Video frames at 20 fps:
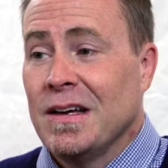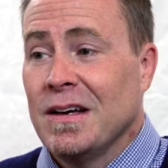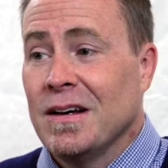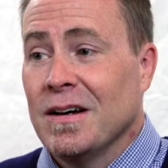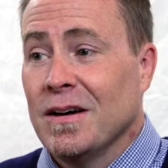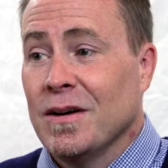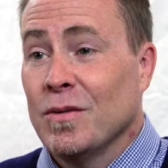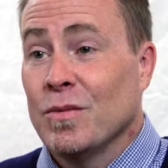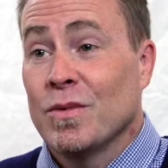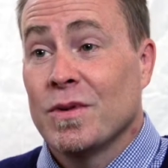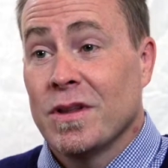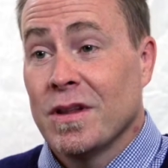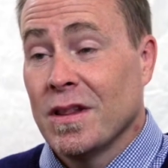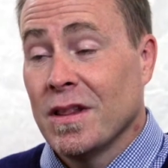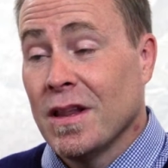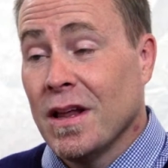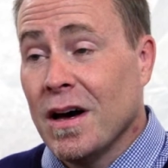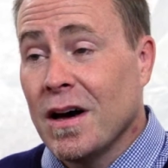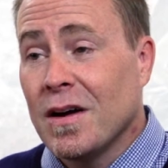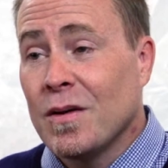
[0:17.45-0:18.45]
uh, with a
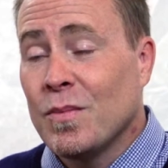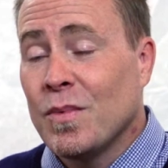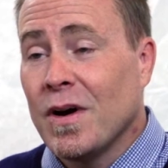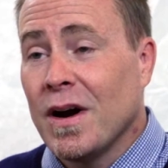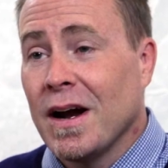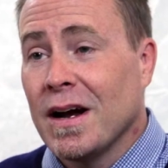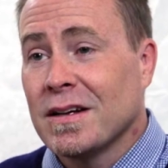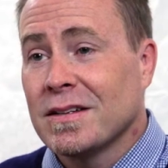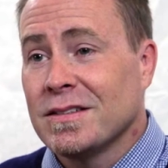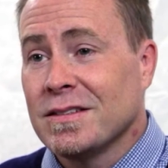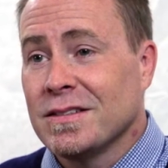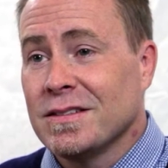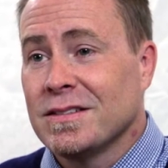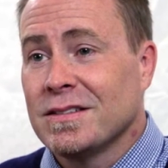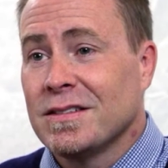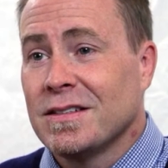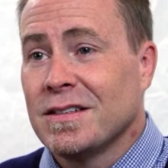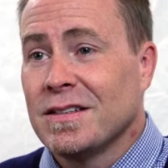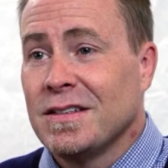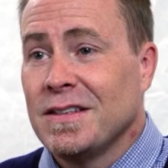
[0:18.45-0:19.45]
lot of
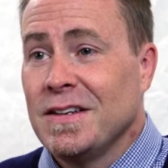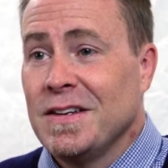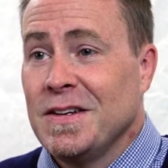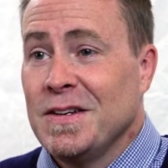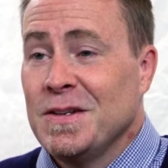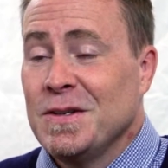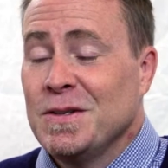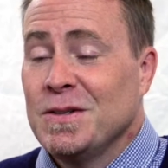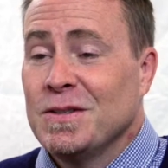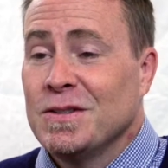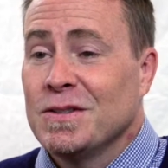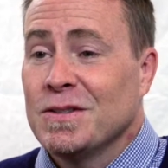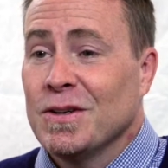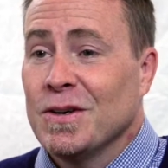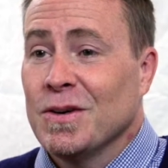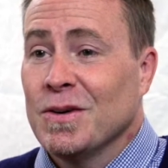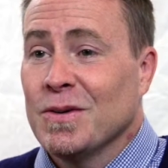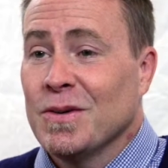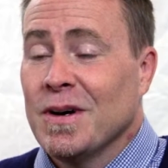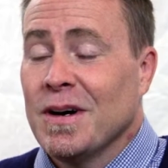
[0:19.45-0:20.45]
practice.
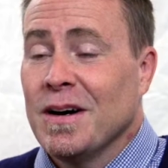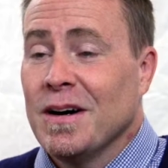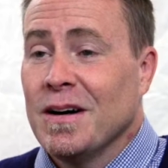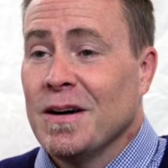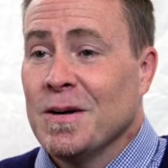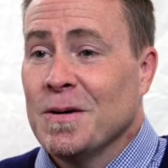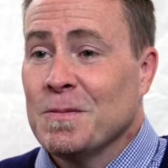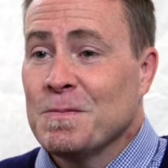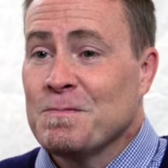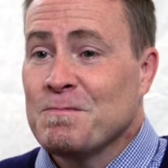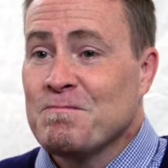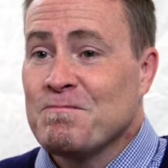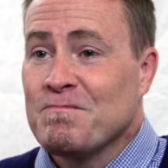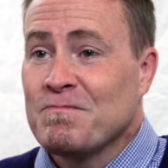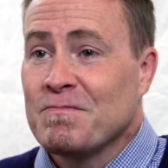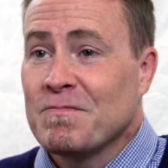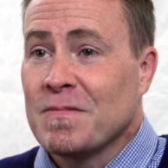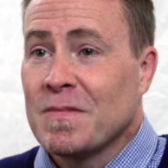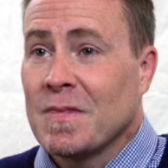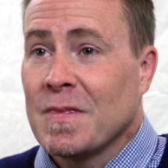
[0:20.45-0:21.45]
So um,
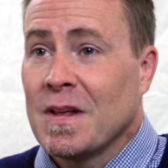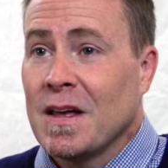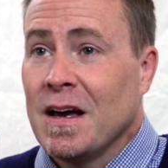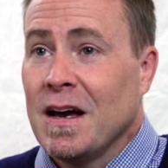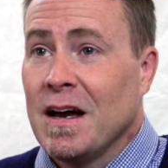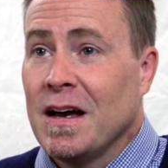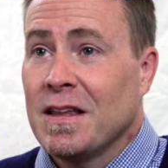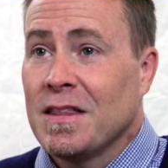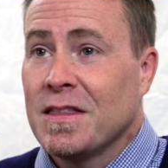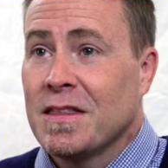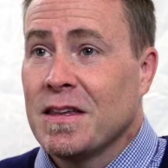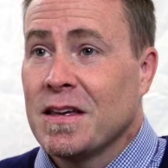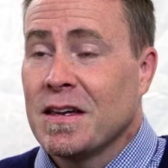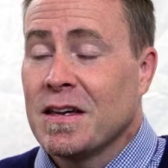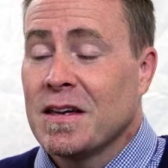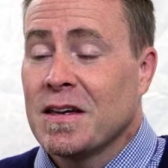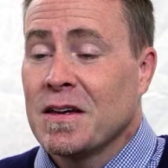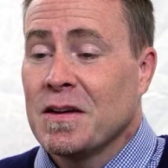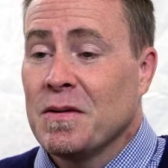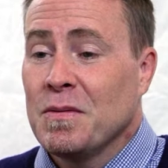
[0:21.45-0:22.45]
I
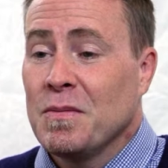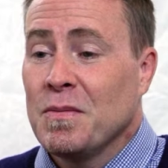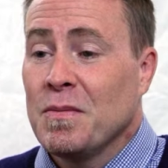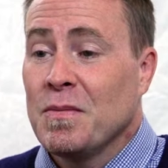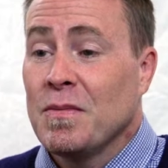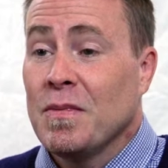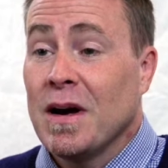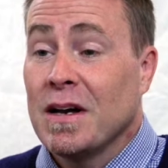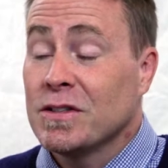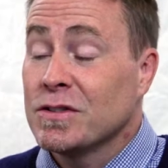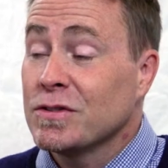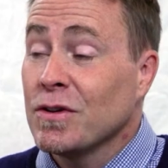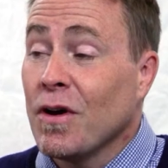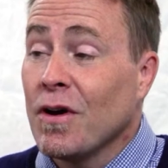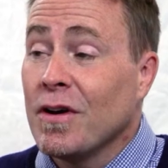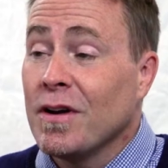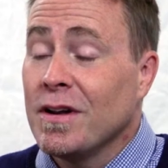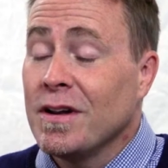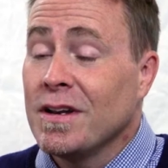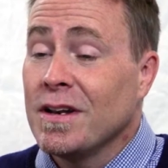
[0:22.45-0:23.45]
think I
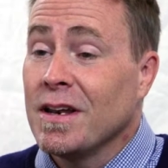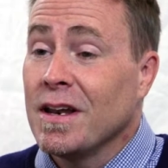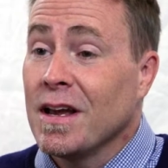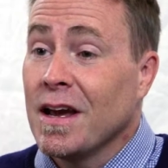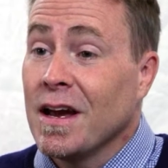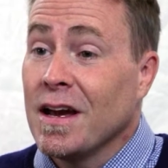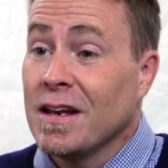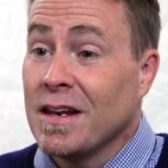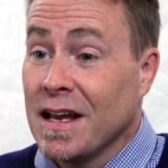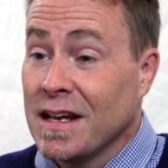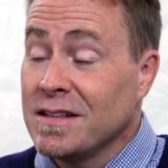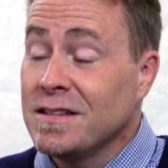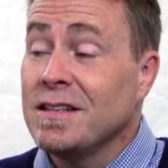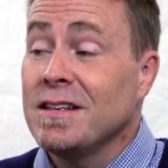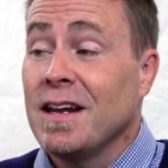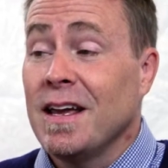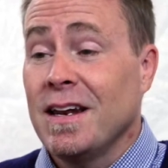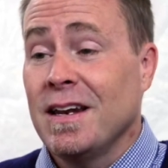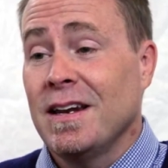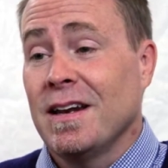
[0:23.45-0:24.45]
started in
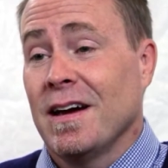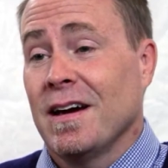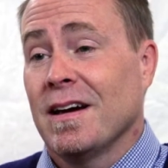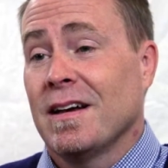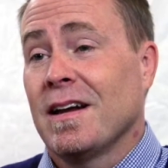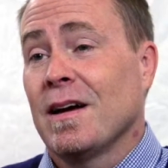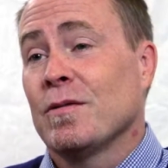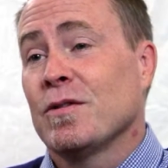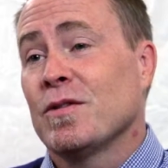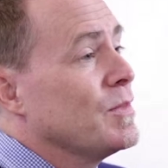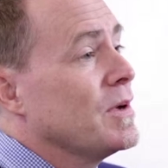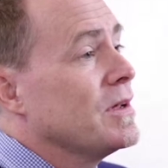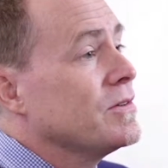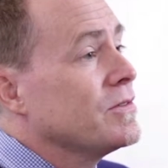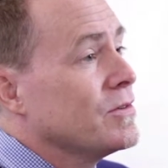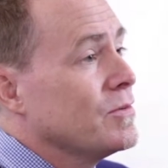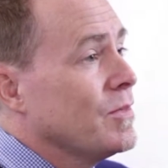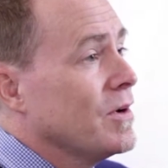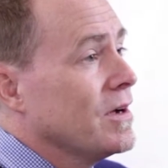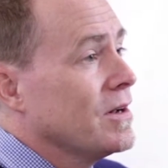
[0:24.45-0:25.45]
1989. Uh,
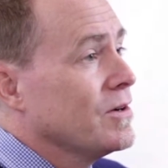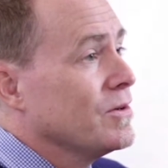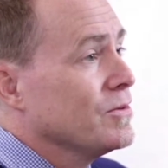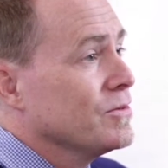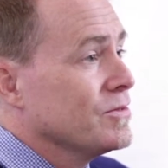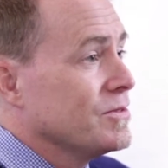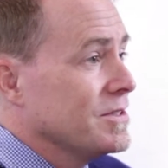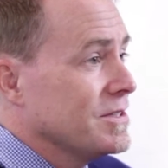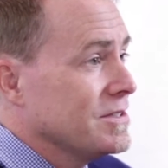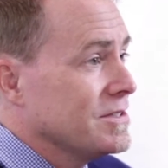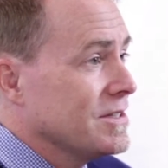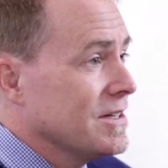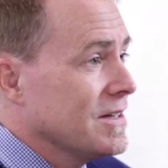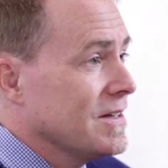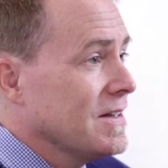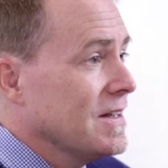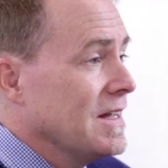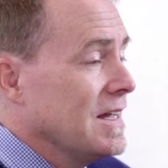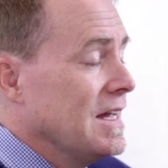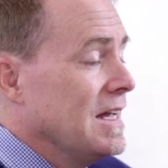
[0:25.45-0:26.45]
mentored by an older
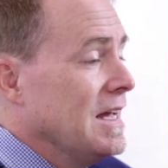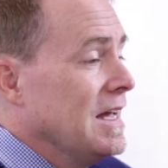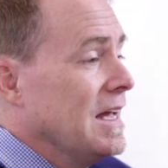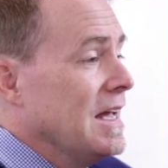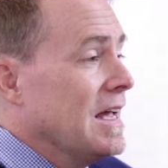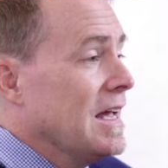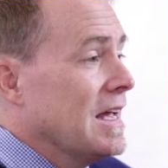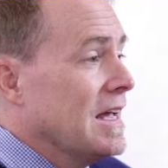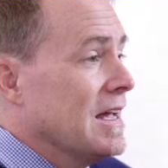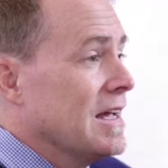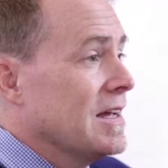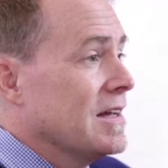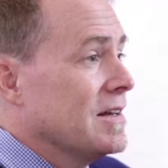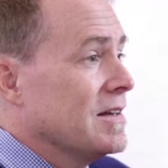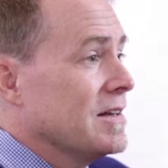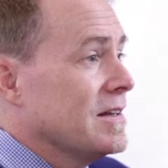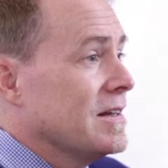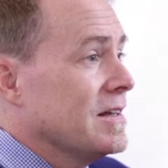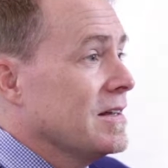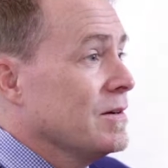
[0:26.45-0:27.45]
DJ
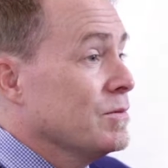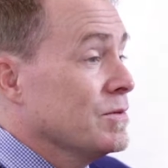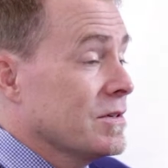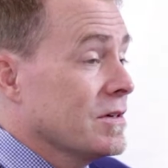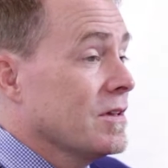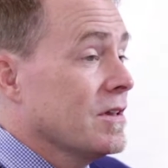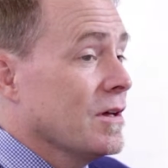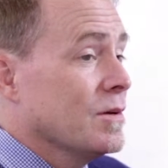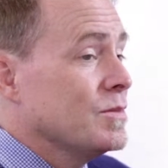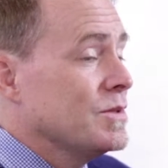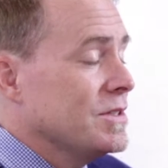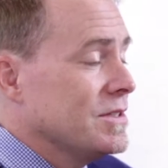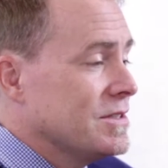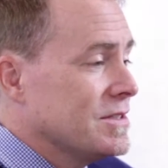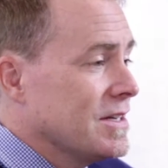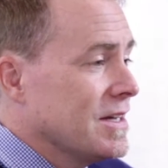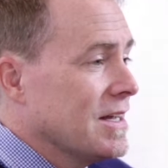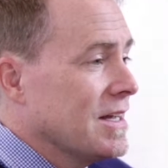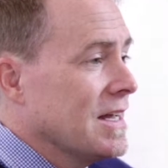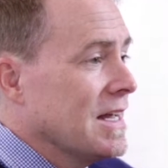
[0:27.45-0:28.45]
and it was a club
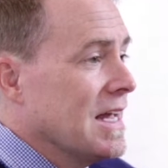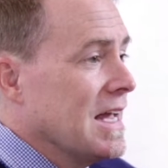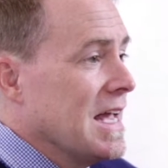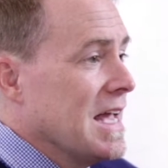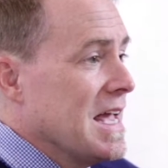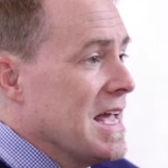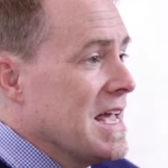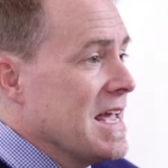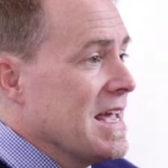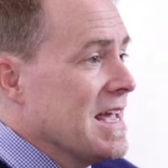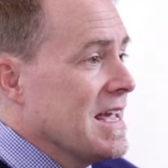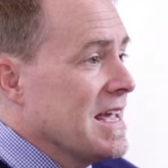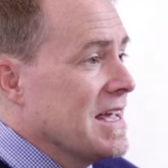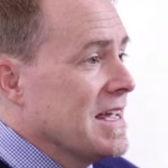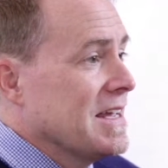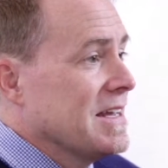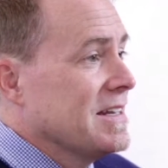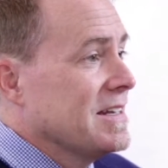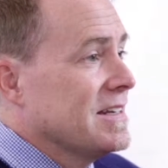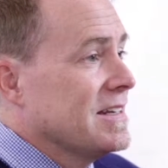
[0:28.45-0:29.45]
DJ.
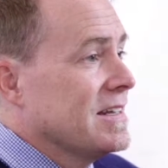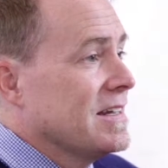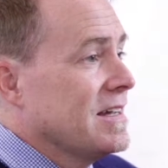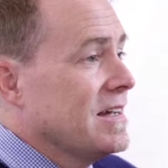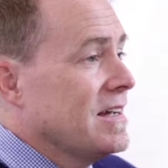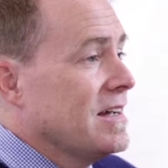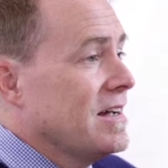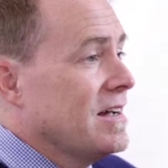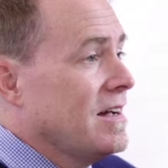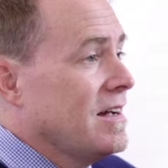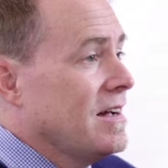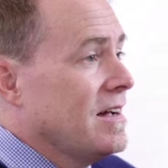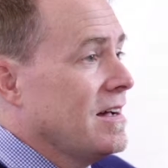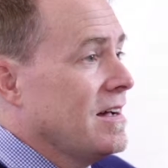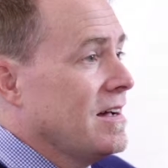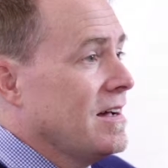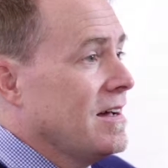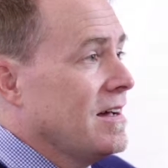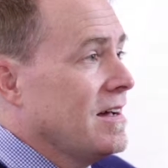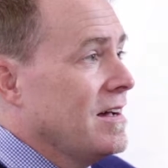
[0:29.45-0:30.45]
And
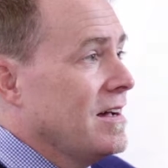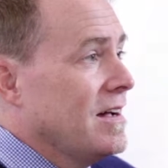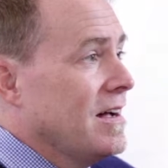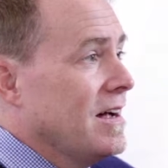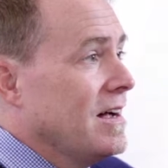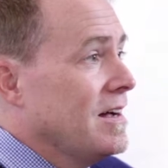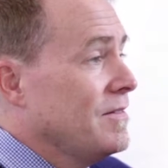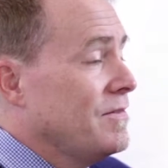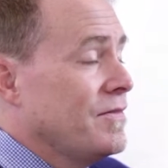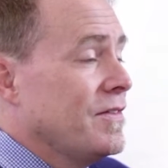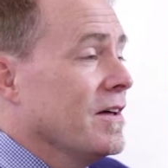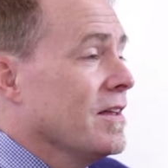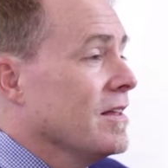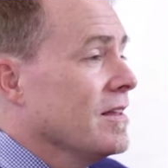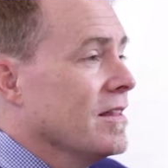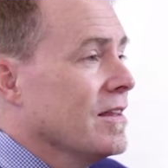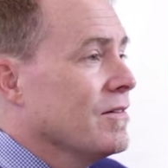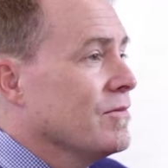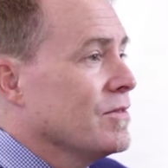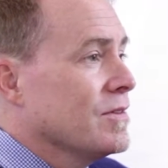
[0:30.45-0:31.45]
I fell
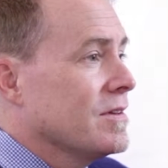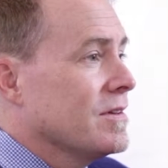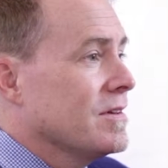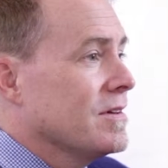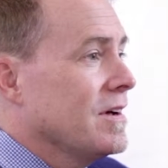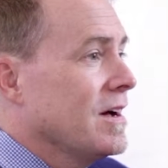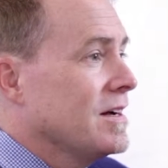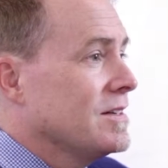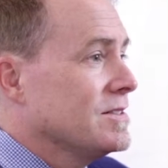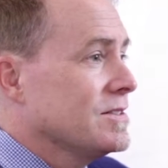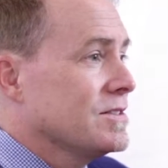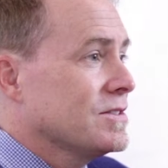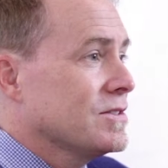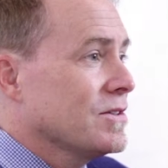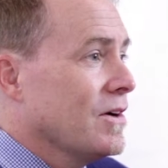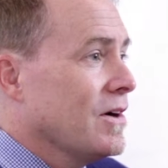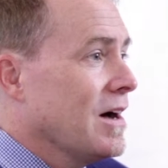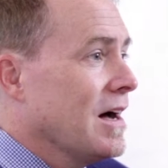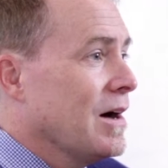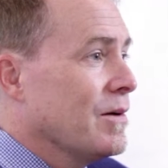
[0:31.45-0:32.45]
in love with it. I just
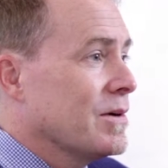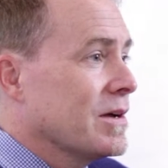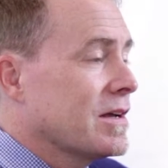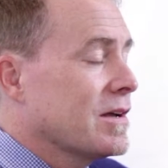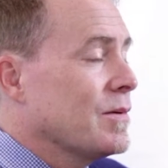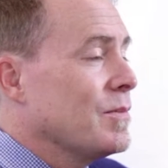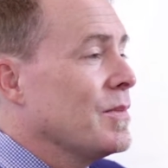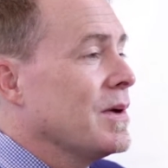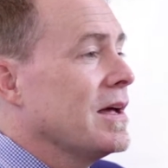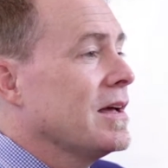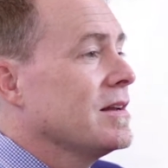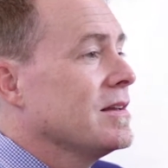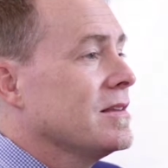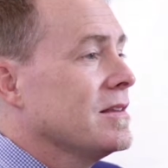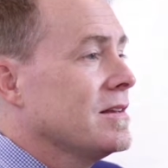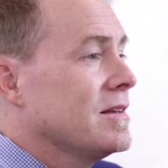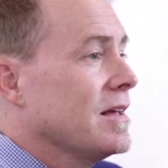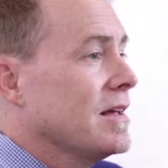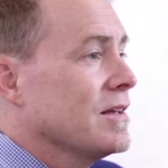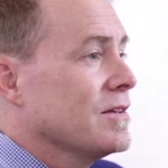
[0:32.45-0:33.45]
saw how he
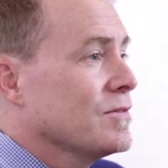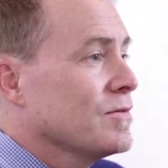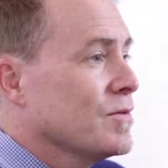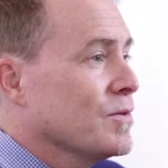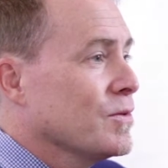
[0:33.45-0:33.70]
commanded the dance